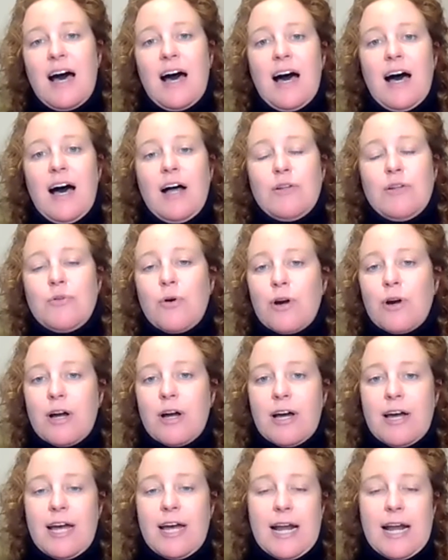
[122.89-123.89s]

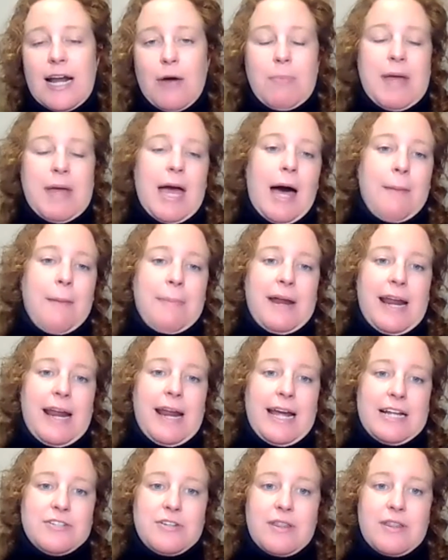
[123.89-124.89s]
Laura and I will be happy to
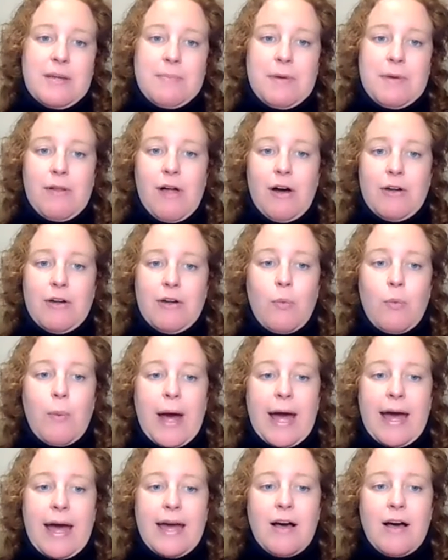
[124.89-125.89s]
answer them along the
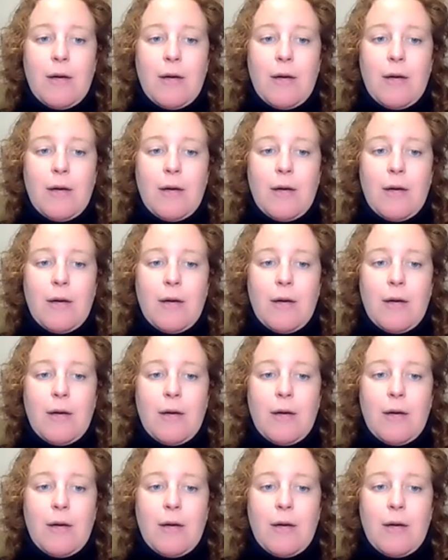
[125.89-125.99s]
way.